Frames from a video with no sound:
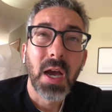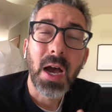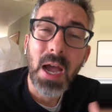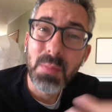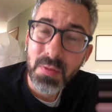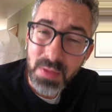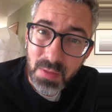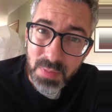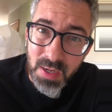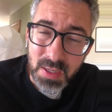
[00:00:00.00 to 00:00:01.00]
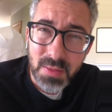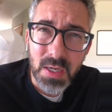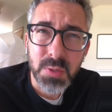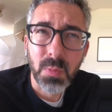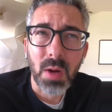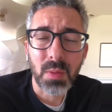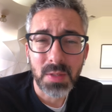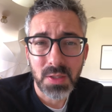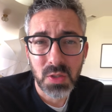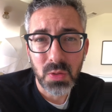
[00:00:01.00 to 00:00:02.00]
I'm of the opinion that it's
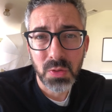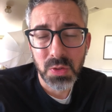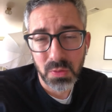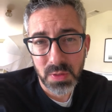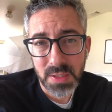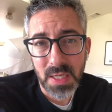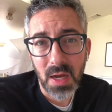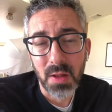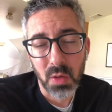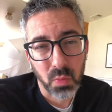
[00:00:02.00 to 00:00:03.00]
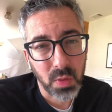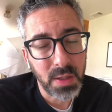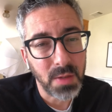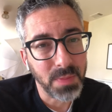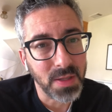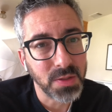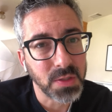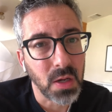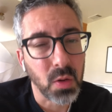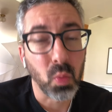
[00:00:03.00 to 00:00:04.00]
probably too soon to tell. It really
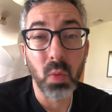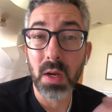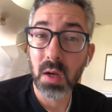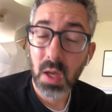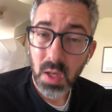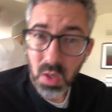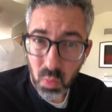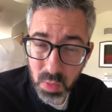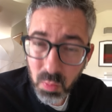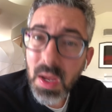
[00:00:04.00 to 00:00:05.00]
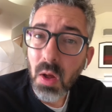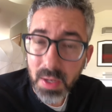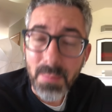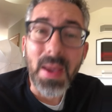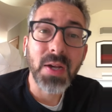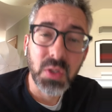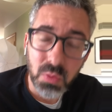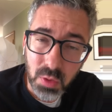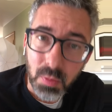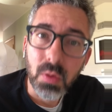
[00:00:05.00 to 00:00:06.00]
depends on when when we all get back to
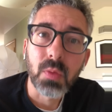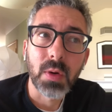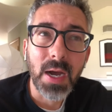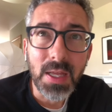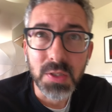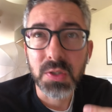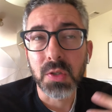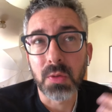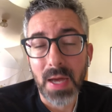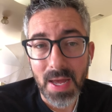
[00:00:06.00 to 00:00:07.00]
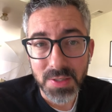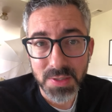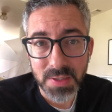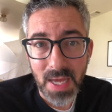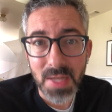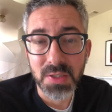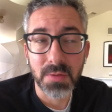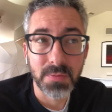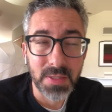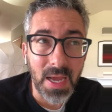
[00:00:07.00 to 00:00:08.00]
normal, right? So as as
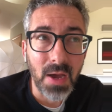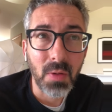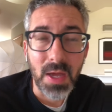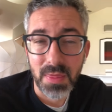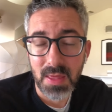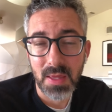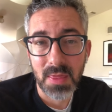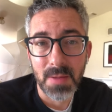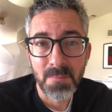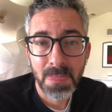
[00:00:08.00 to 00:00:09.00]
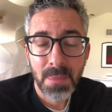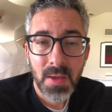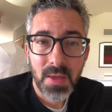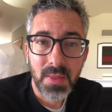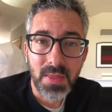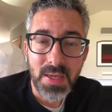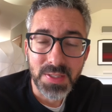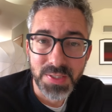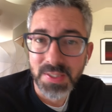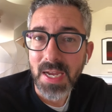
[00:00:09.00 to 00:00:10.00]
of now, I think that the
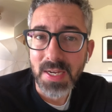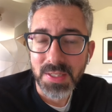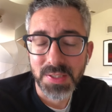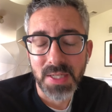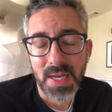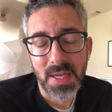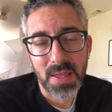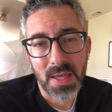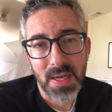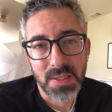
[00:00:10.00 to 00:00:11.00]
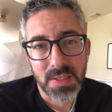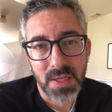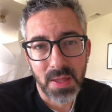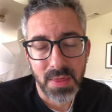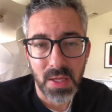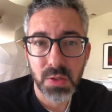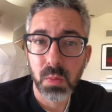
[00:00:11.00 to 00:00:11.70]
state is saying that uh, things